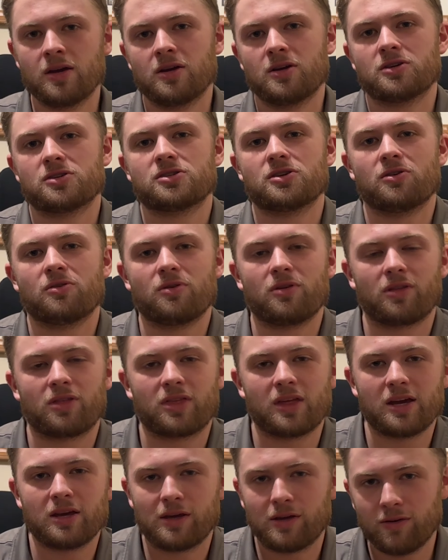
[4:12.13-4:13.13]
So
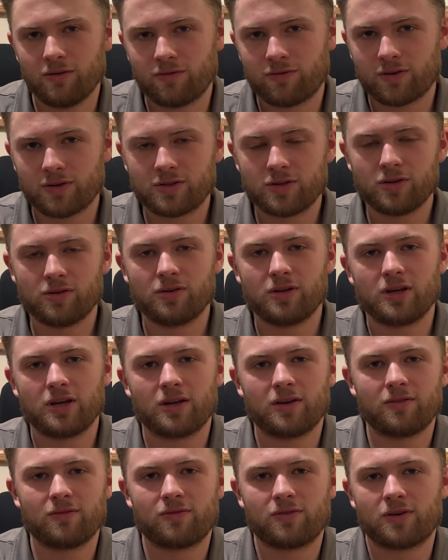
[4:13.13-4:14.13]
thank you for tuning
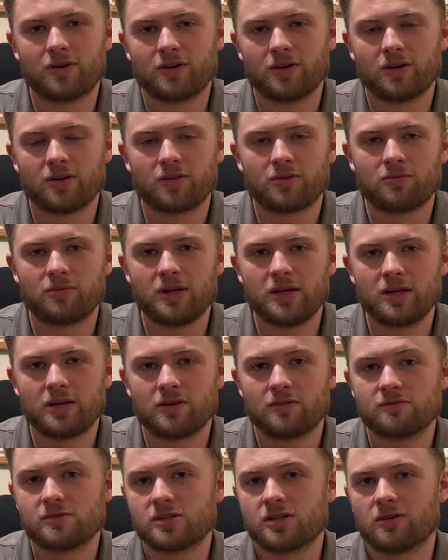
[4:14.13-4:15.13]
in for another week
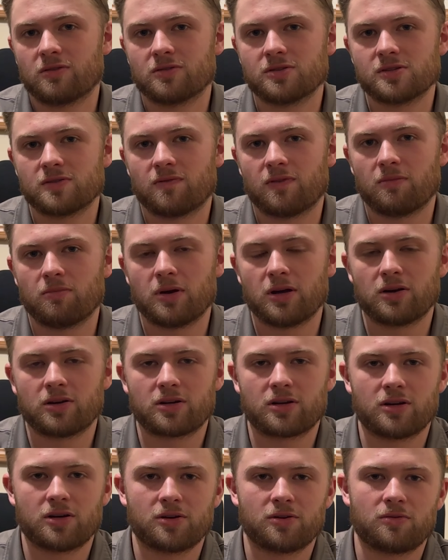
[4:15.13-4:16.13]
of Stones of
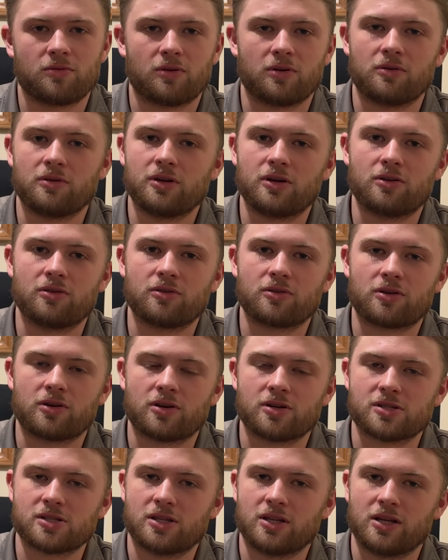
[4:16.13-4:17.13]
America, where we go
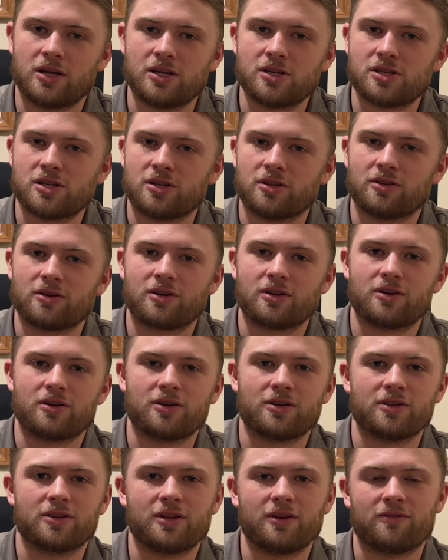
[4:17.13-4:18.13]
across the nation and look at
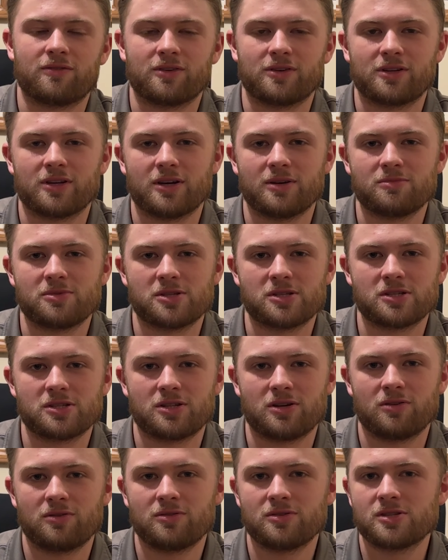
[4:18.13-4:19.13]
all different types of
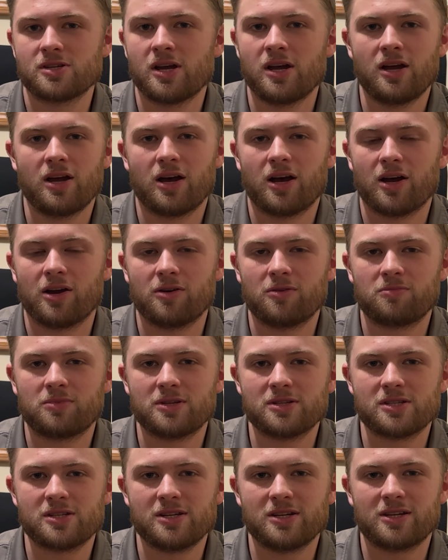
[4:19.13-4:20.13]
stones. I hope to
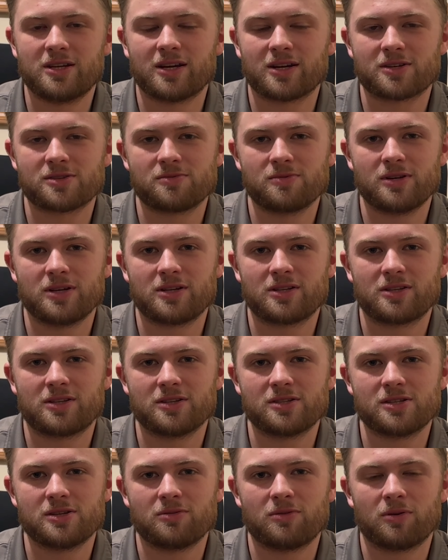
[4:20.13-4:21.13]
see you next week to
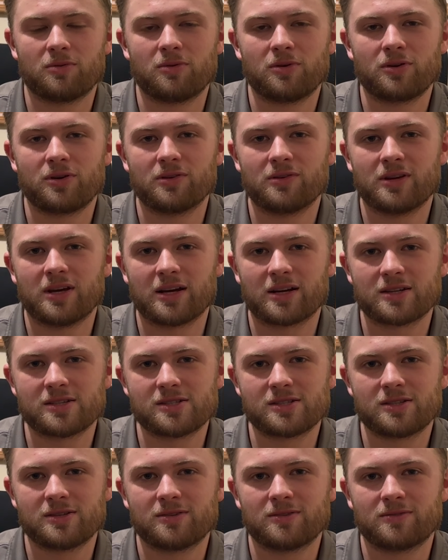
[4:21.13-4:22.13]
see where we'll go
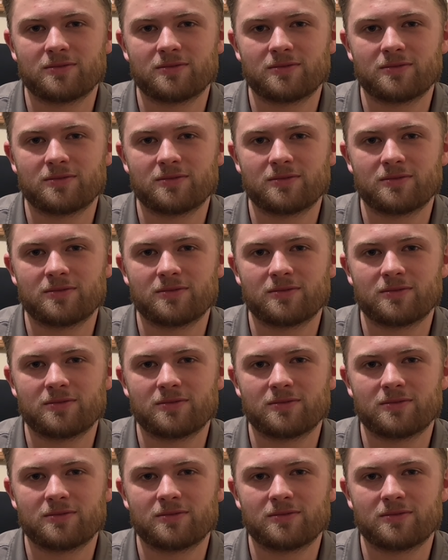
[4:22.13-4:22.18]
next.